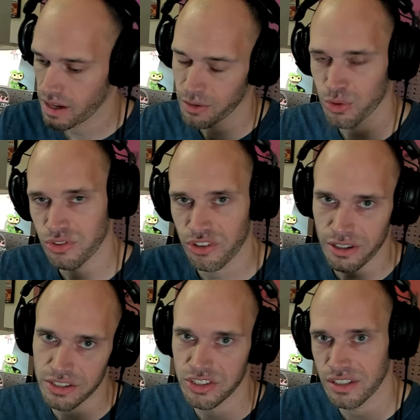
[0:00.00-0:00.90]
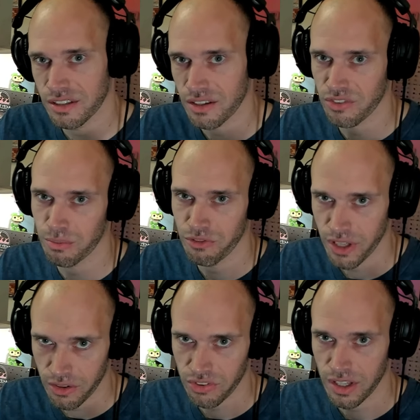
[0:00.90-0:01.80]
I will start instilling some
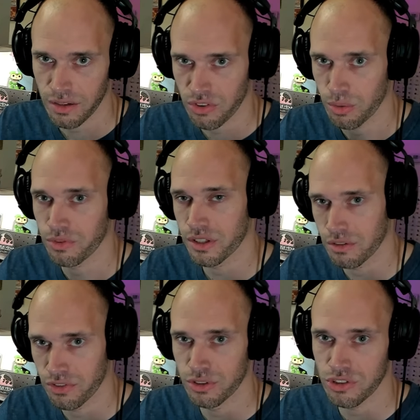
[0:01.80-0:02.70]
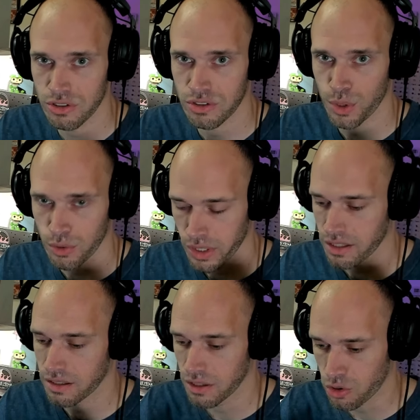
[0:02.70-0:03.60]
fail safes, hopefully in the future, to where we
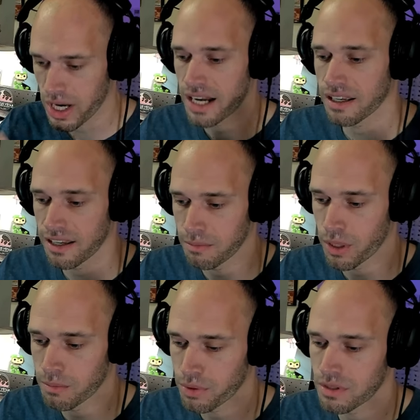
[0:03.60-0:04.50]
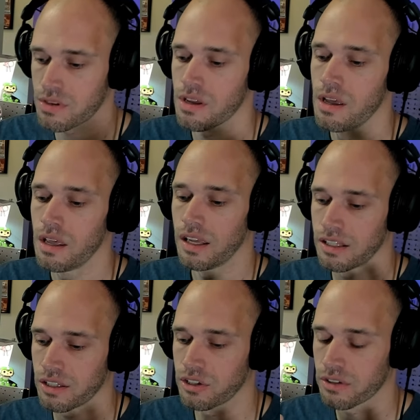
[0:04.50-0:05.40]
can eradicate pumpers
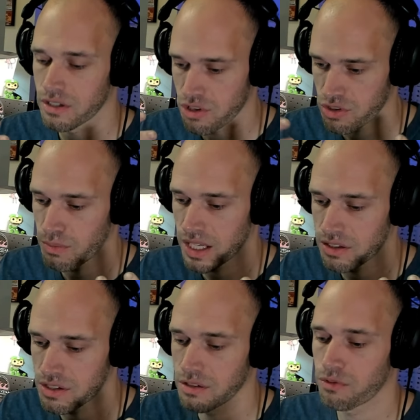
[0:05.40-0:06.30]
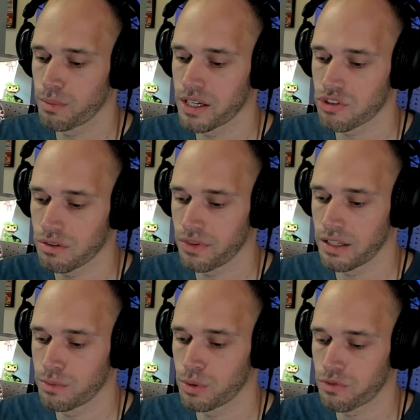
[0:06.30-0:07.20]
and literally just make this information
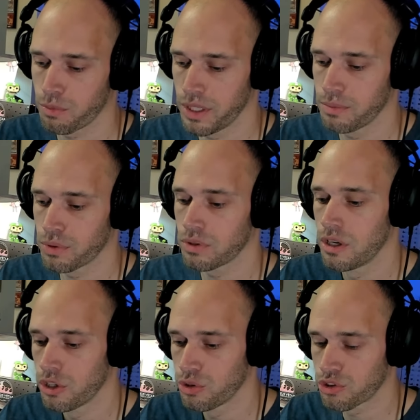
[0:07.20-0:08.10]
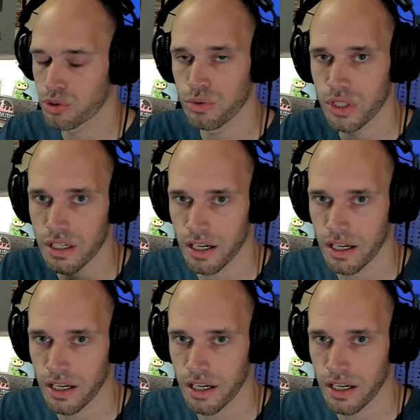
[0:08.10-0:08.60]
available for people who truly